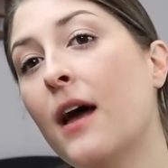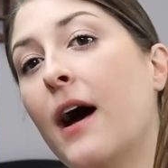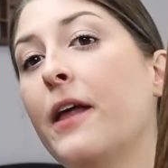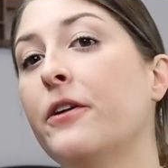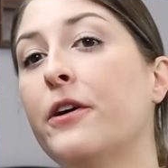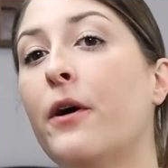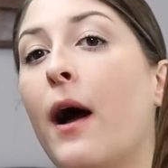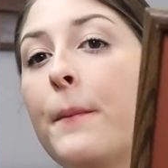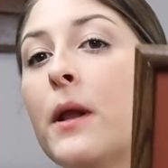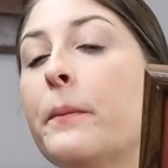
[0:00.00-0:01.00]
I don't know.
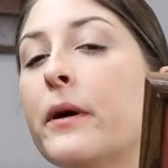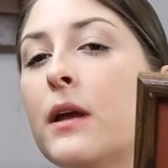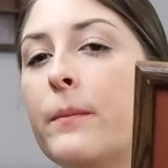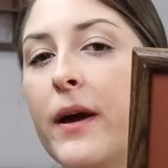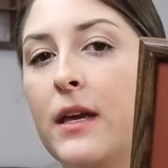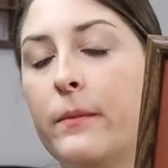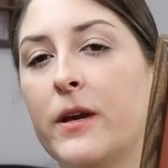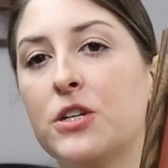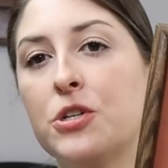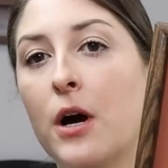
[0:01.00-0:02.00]
I'm gonna put it in my
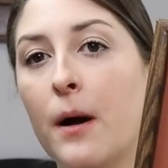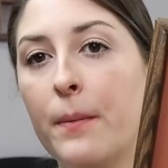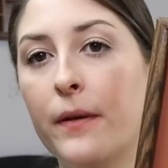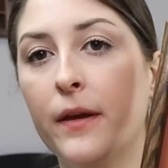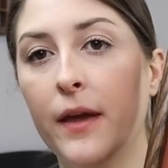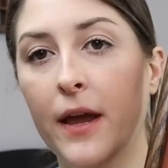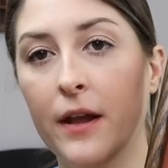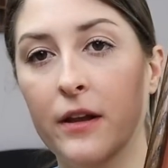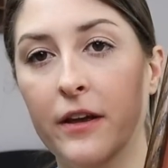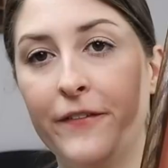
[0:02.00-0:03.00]
eBay shop,
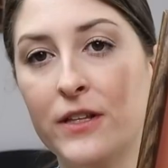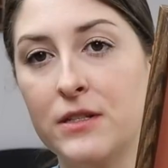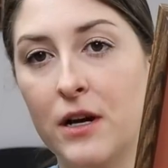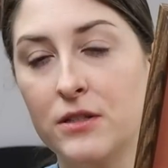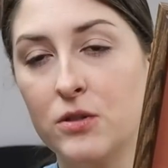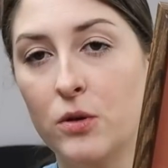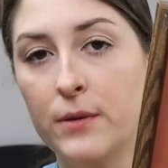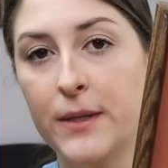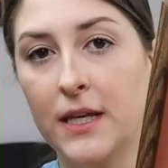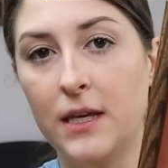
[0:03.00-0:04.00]
and if it's not sold,
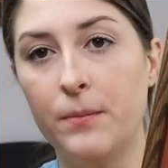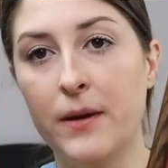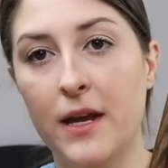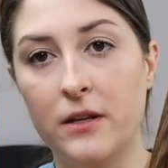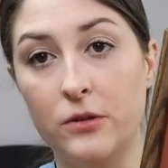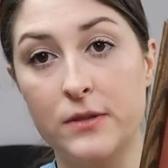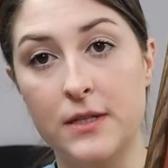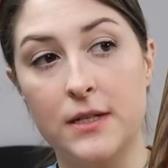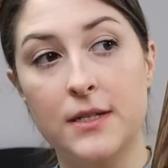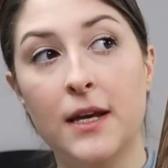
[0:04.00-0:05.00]
I'm gonna keep it and use
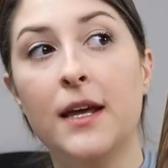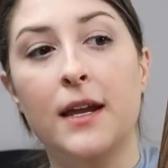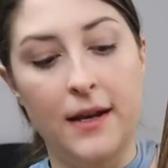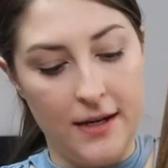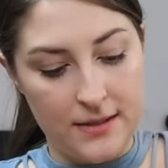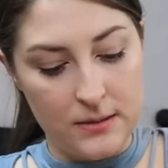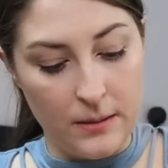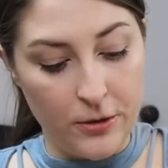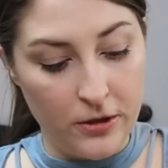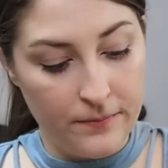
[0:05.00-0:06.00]
it next
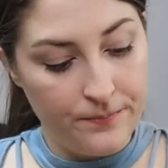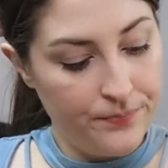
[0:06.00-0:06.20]
summer.